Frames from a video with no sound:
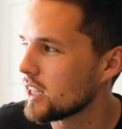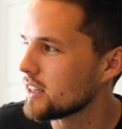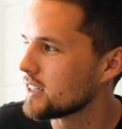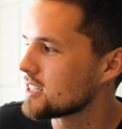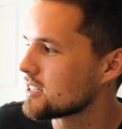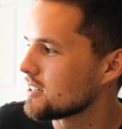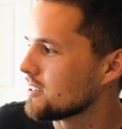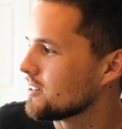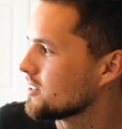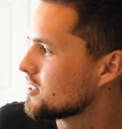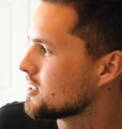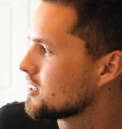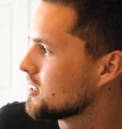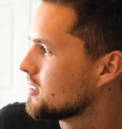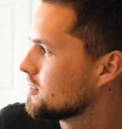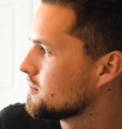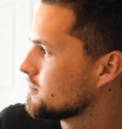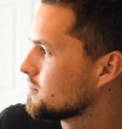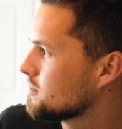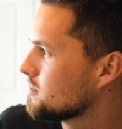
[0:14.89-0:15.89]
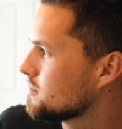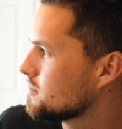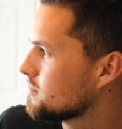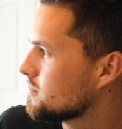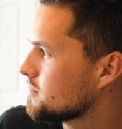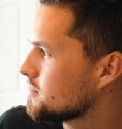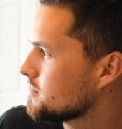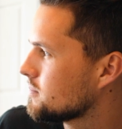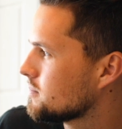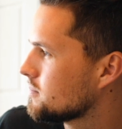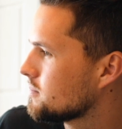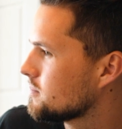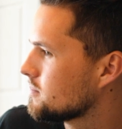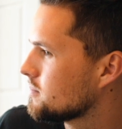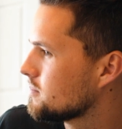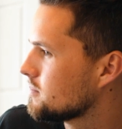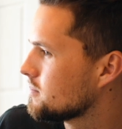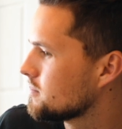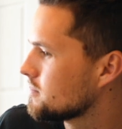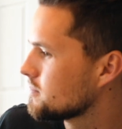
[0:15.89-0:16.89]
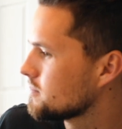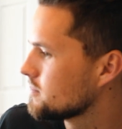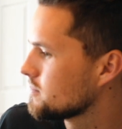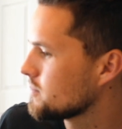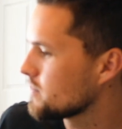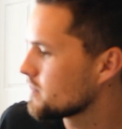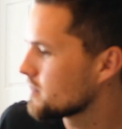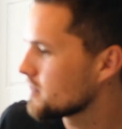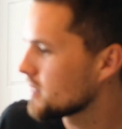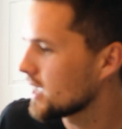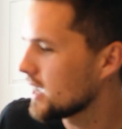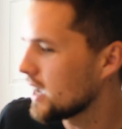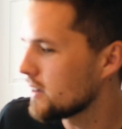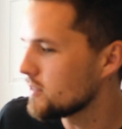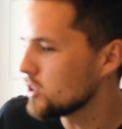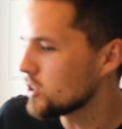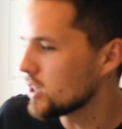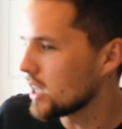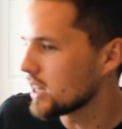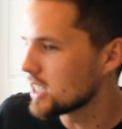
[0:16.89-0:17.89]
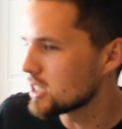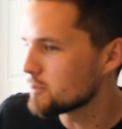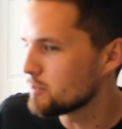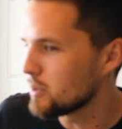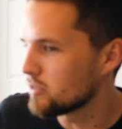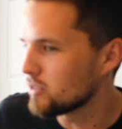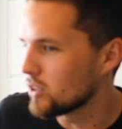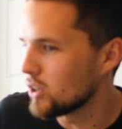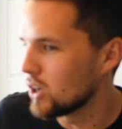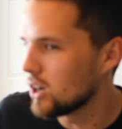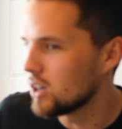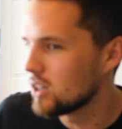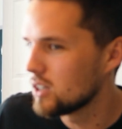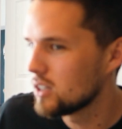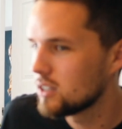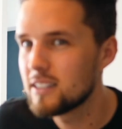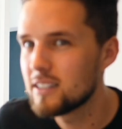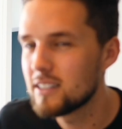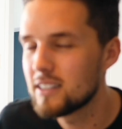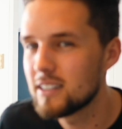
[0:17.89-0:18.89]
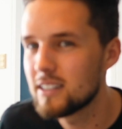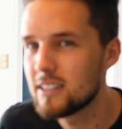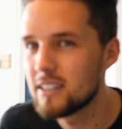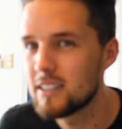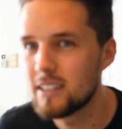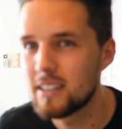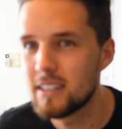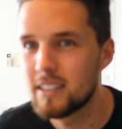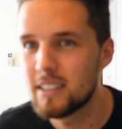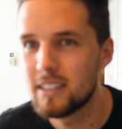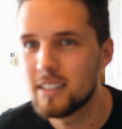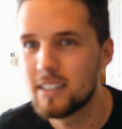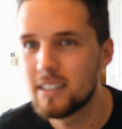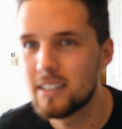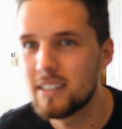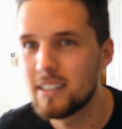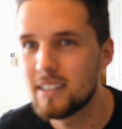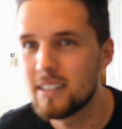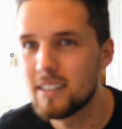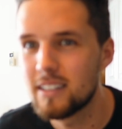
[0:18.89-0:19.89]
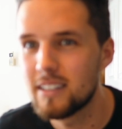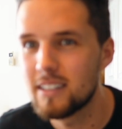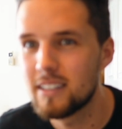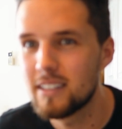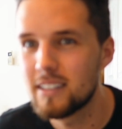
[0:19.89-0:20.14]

done this, Luz? Hello? Have you done this before? Have I done